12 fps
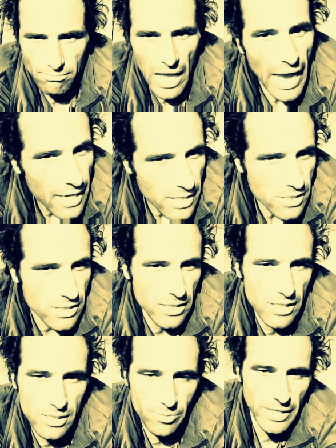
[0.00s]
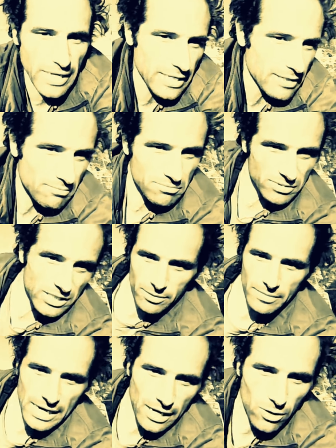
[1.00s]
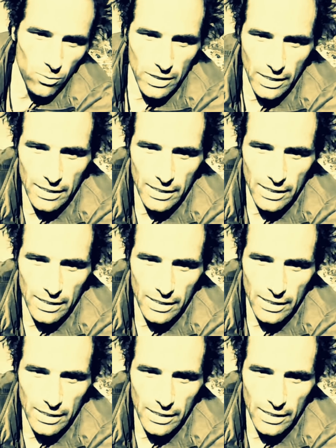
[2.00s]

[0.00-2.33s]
it's seen as being somehow.